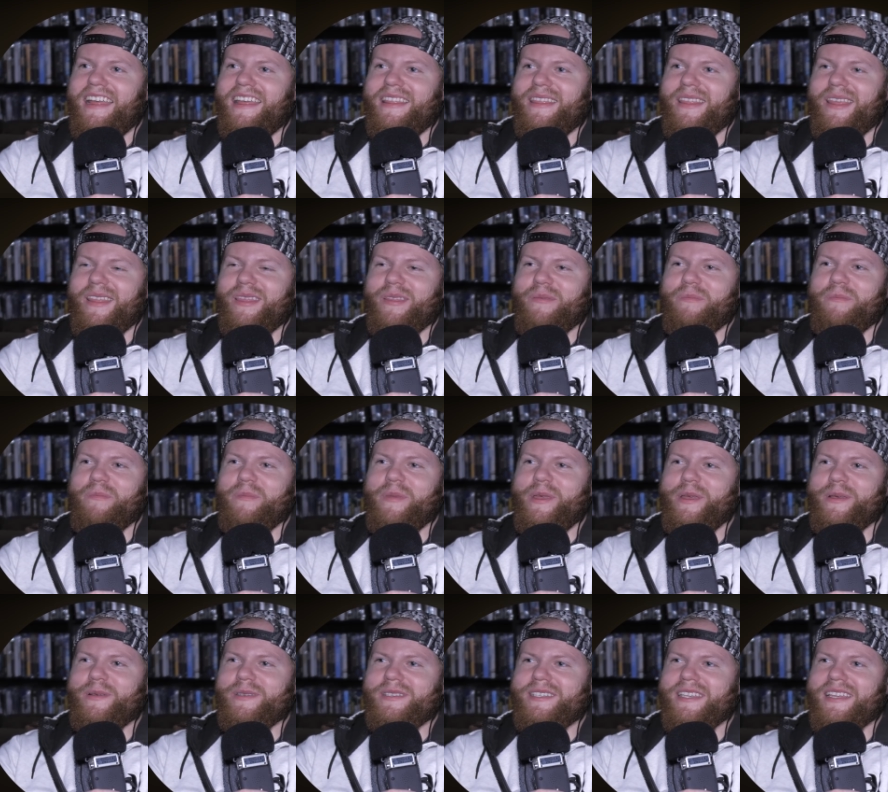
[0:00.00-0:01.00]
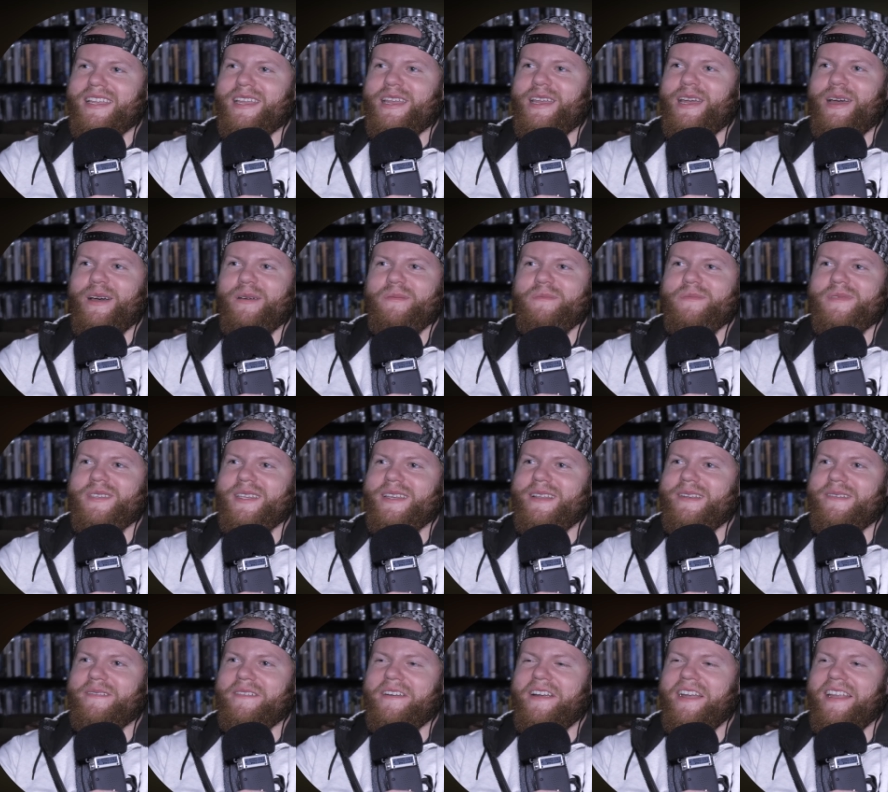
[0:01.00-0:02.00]
And then the music comes
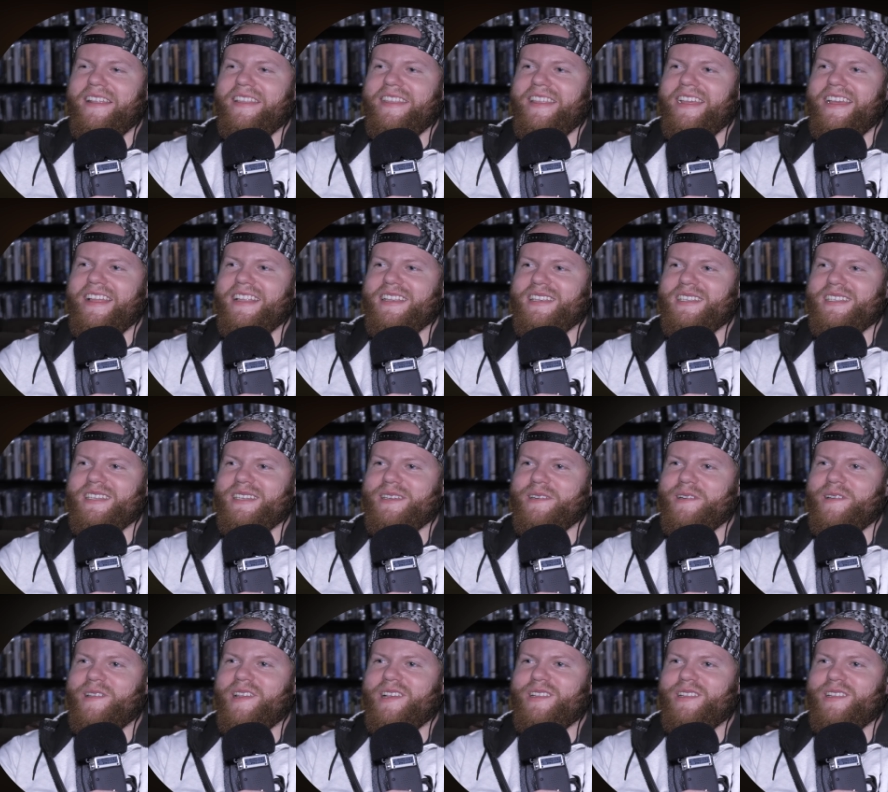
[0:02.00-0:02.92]
in right then too.